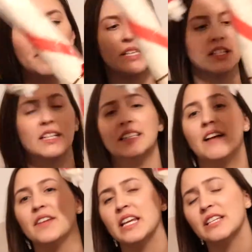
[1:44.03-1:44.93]
He's gonna
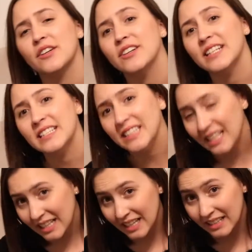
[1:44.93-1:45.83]
love it. He's already
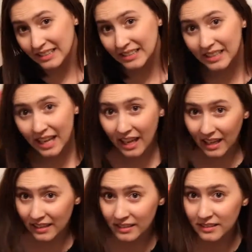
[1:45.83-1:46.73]
seen it.
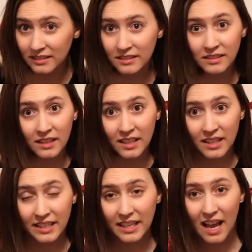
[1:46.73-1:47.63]
And
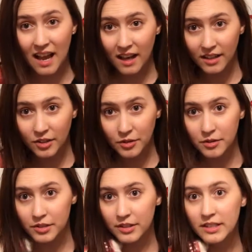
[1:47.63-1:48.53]
yeah.
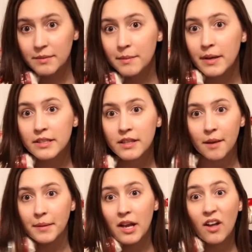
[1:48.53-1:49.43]
Ooh, should this be my
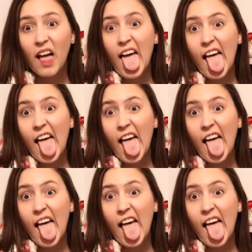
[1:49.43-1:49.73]
thumbnail?